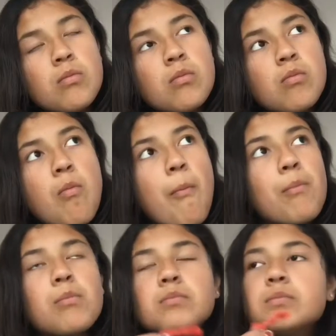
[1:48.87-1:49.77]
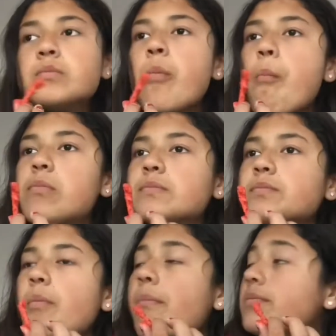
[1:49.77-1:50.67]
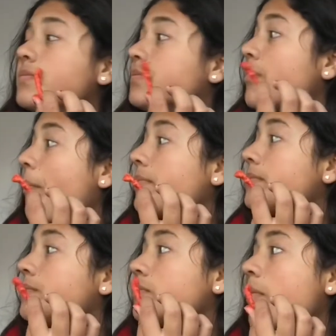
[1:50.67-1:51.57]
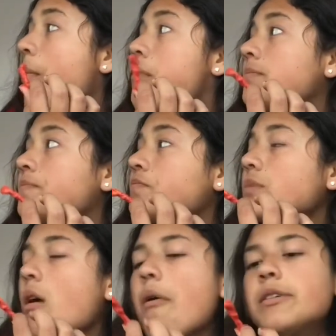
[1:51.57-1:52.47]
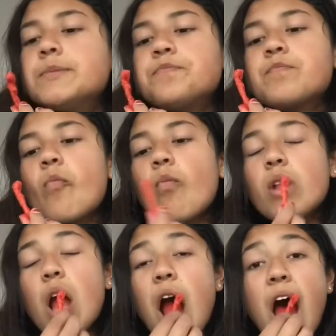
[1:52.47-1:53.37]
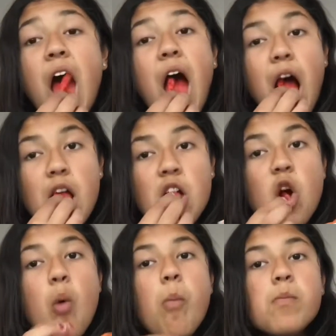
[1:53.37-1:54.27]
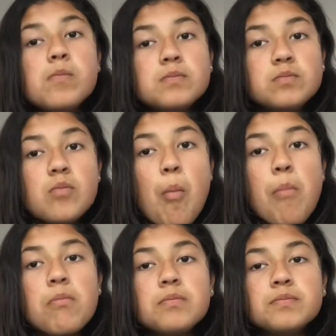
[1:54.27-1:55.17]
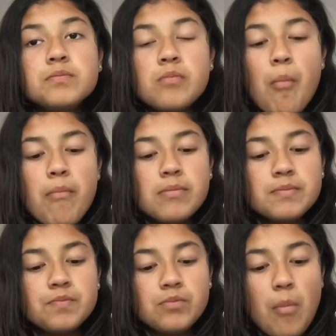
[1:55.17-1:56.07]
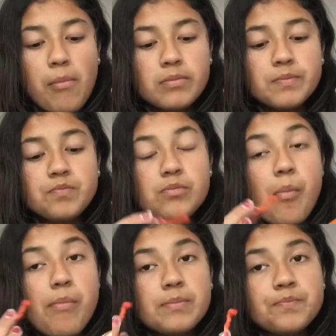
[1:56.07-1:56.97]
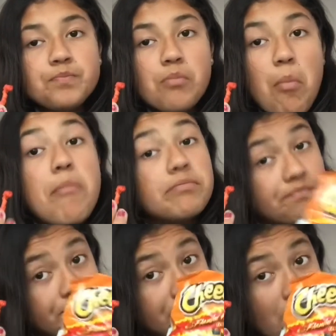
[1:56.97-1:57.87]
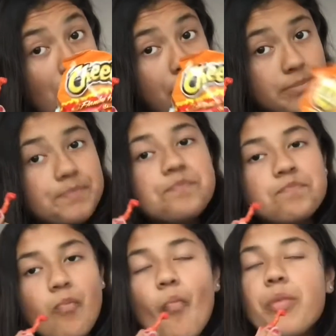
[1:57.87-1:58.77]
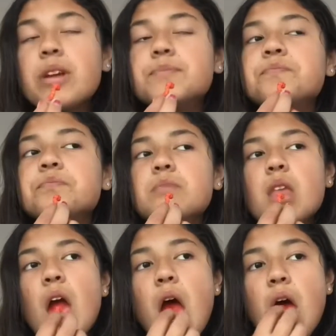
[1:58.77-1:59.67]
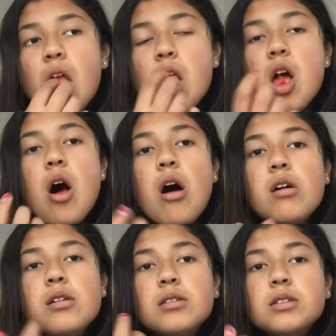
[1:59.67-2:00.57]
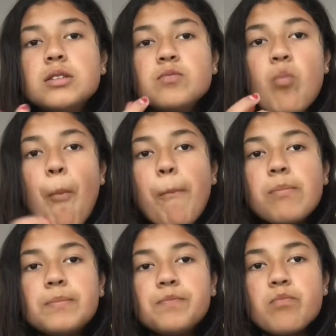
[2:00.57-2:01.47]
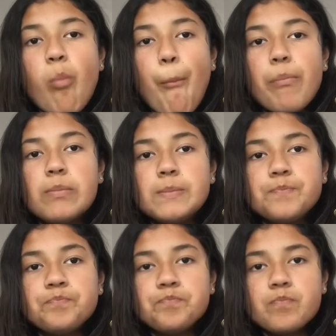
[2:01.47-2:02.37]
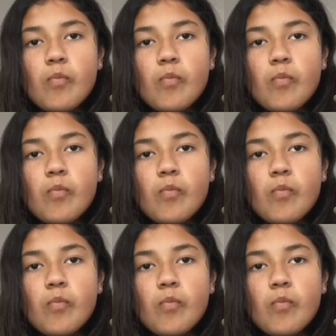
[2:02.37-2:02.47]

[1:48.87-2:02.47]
sweetie, because like you'll get diabetes or something like that. I'm, I'm not trying to be mean. Like, can you hear me? Oh my god, you could hear me? Oh, you can hear me. Oh my god. Oh my god, that's so scary. Okay, um, you're really